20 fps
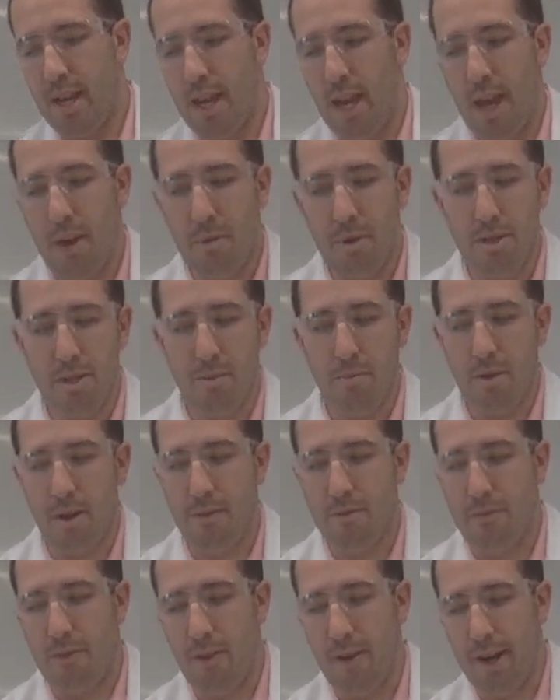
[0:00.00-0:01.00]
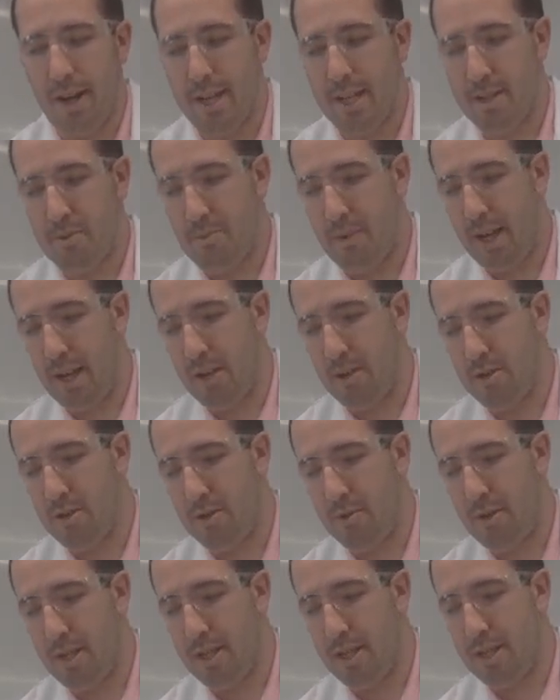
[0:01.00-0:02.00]
Now, what you might find when you're
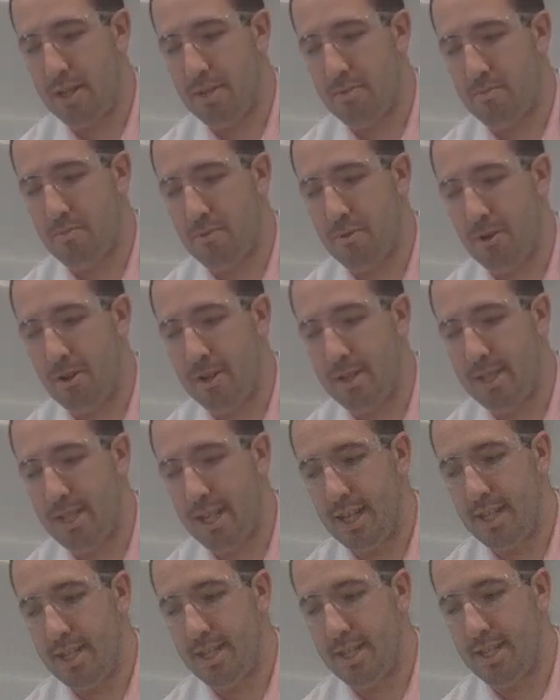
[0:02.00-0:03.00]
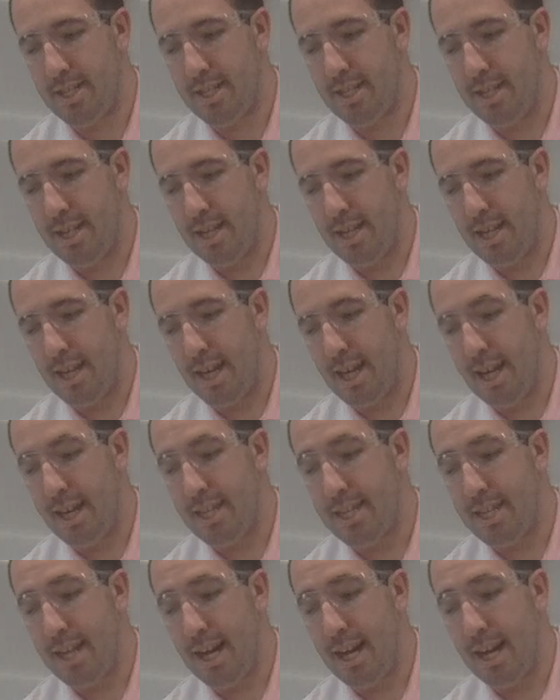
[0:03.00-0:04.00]
doing this process
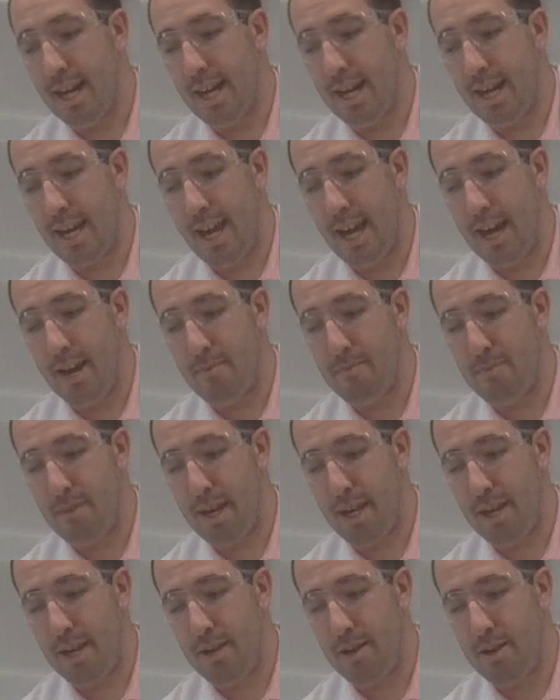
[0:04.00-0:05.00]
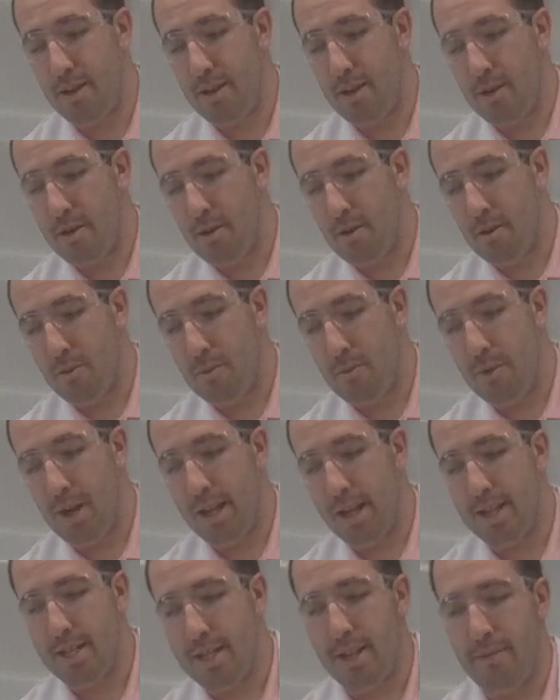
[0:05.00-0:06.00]
is that it can be
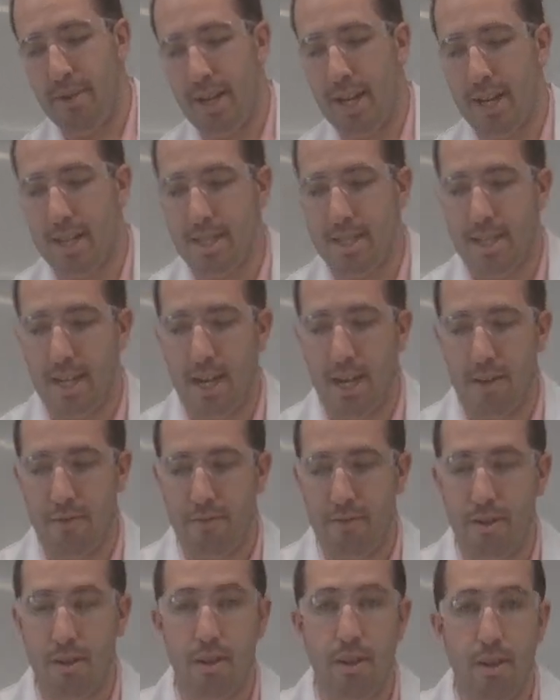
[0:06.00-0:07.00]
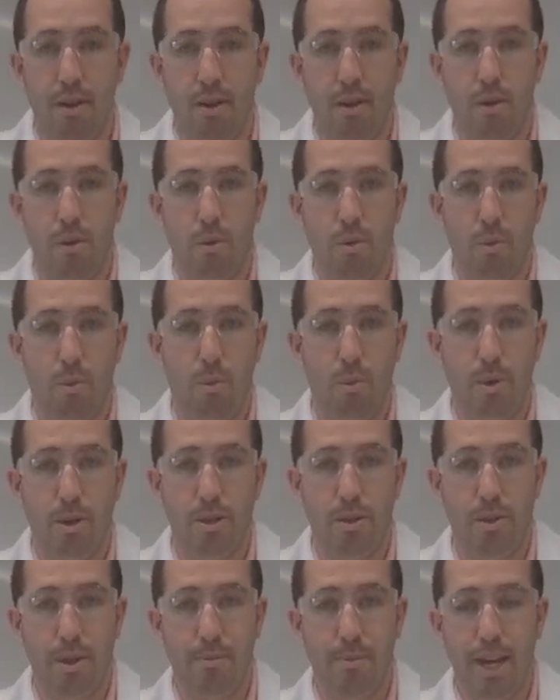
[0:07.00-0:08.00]
relatively unsafe.
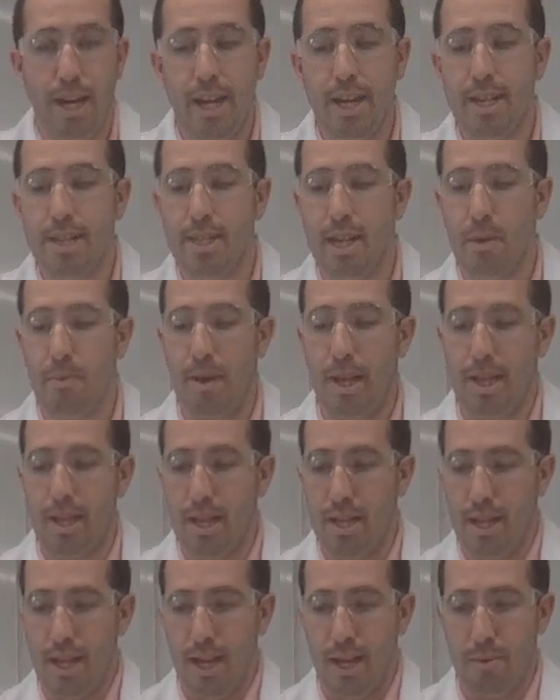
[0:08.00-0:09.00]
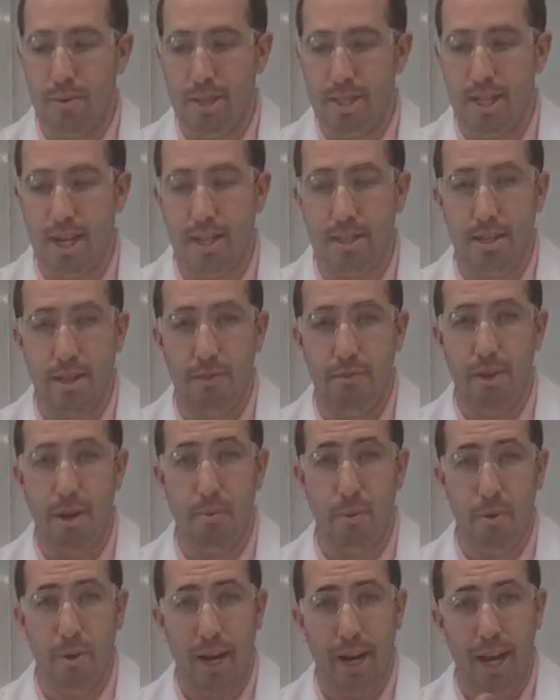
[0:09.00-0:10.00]
What do we mean? Is that when the liquid starts to
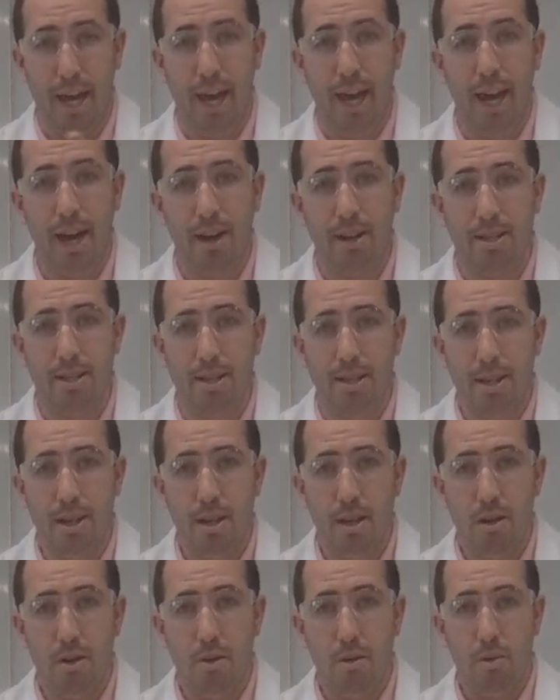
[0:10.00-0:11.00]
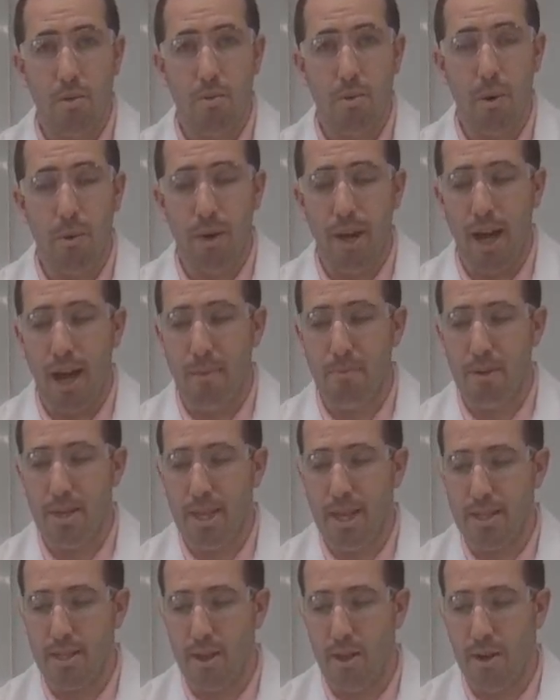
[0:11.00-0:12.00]
evaporate out, what would happen,
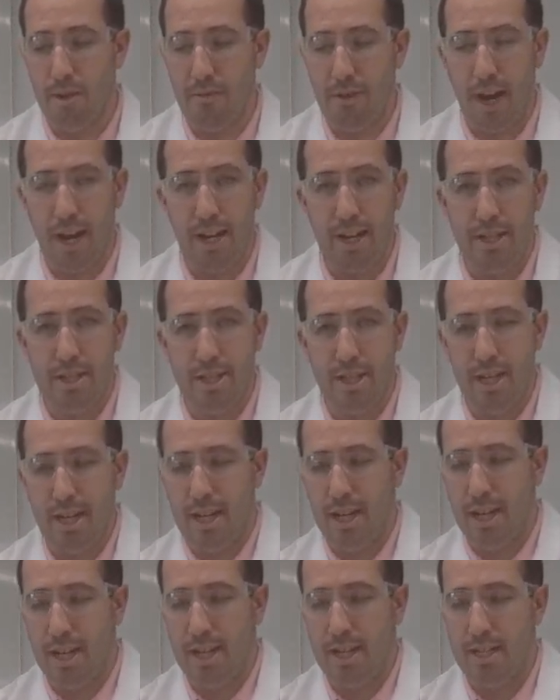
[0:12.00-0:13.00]
there's a lot of energy